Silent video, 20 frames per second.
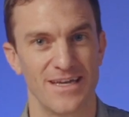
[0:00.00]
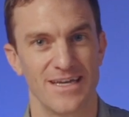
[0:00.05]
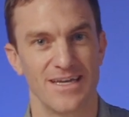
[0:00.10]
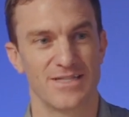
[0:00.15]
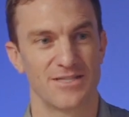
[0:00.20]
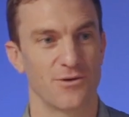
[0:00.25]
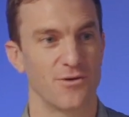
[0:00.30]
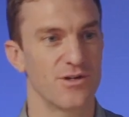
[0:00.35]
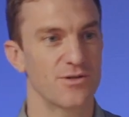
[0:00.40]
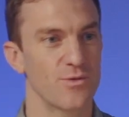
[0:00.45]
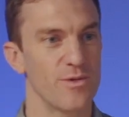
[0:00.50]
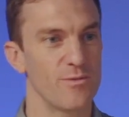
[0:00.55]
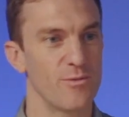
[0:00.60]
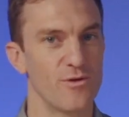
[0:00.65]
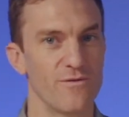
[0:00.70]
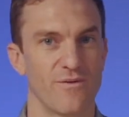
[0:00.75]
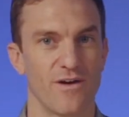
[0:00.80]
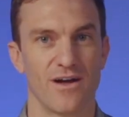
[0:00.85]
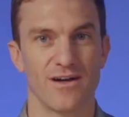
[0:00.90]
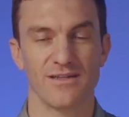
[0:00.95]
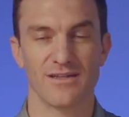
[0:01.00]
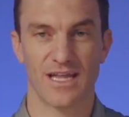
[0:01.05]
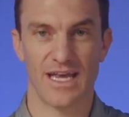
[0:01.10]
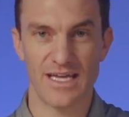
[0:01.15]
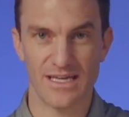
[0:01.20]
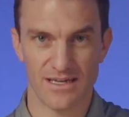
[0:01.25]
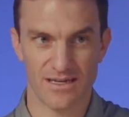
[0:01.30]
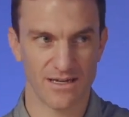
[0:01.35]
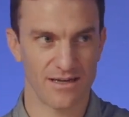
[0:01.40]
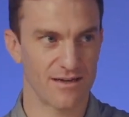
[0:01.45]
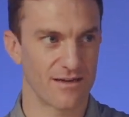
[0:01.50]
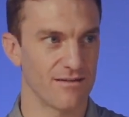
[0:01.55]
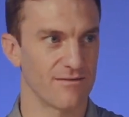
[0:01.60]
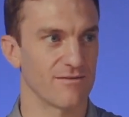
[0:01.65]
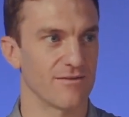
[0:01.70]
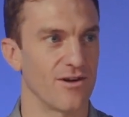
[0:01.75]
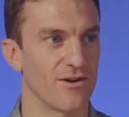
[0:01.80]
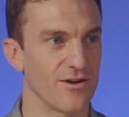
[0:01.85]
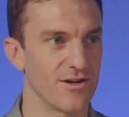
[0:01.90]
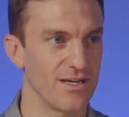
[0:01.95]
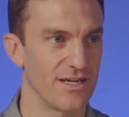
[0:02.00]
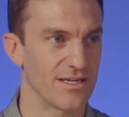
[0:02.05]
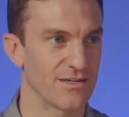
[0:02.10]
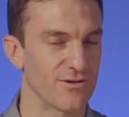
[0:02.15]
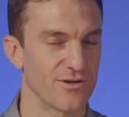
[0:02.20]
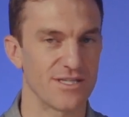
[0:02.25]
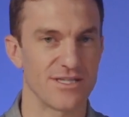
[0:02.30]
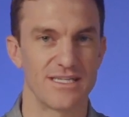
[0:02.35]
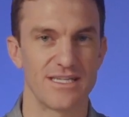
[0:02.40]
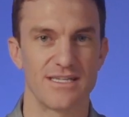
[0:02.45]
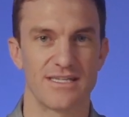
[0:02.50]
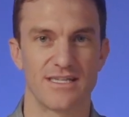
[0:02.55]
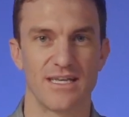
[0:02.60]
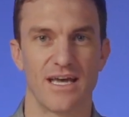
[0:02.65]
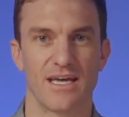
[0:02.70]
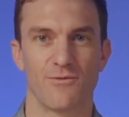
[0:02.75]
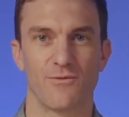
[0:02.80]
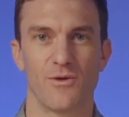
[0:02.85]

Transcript: So as we move on, like Laura and Christy said,